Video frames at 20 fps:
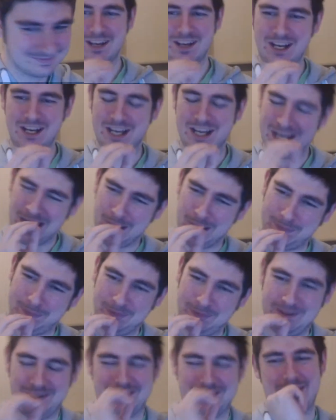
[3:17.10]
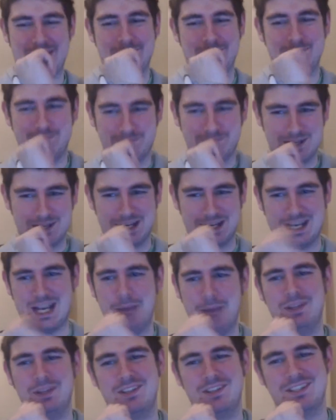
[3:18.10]
Couple, okay,
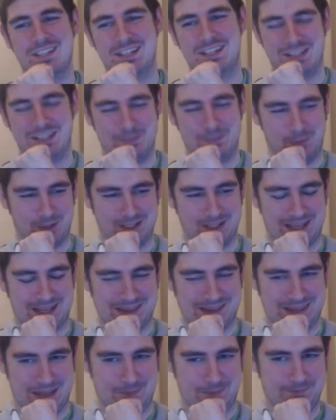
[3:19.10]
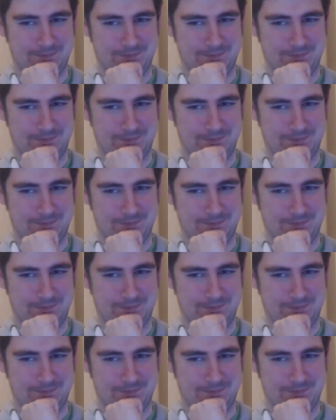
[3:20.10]
couple of things I need to point out there.